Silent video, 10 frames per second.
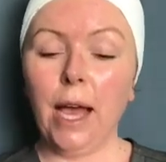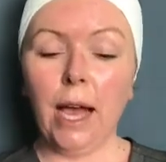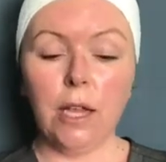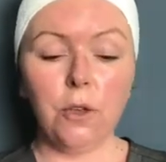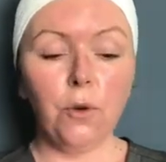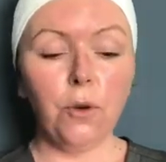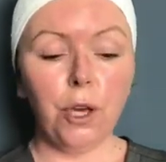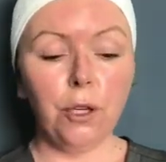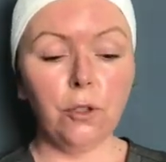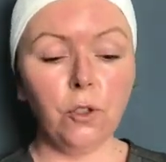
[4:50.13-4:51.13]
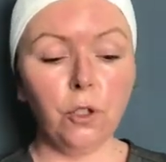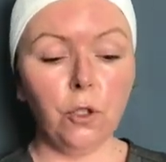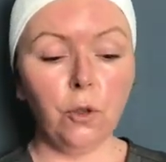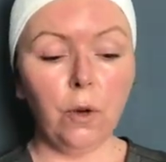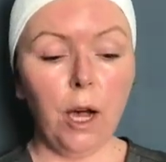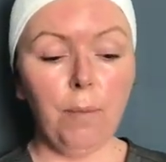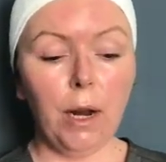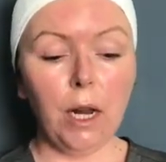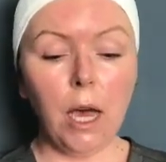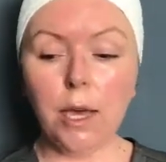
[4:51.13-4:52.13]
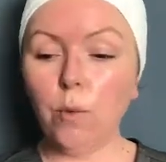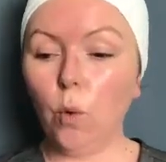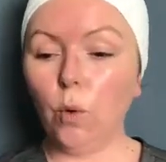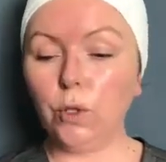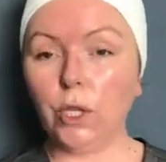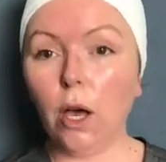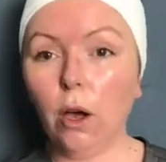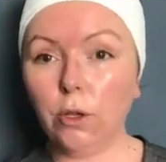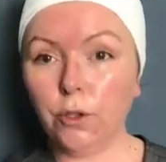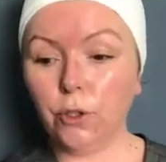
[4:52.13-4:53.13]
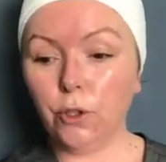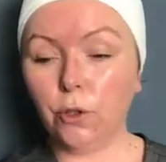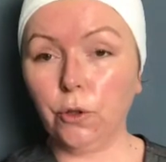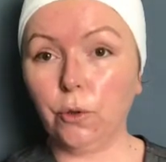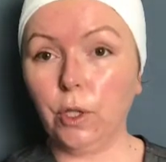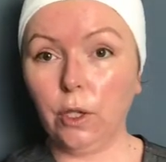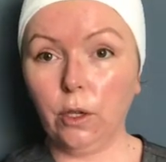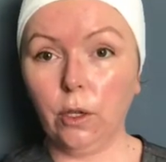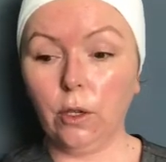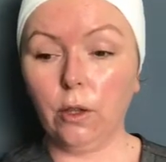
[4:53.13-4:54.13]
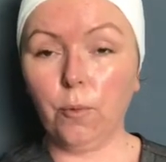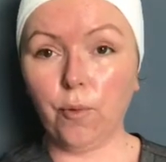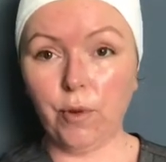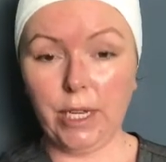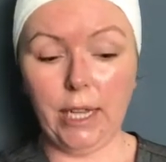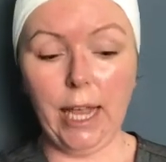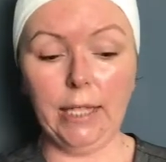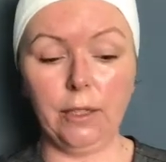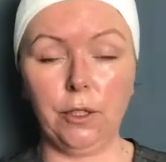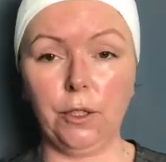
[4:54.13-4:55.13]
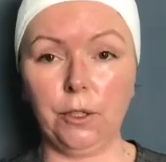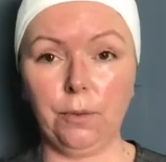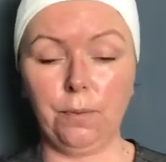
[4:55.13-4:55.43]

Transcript: and you're going to apply water onto the pre-cleanse.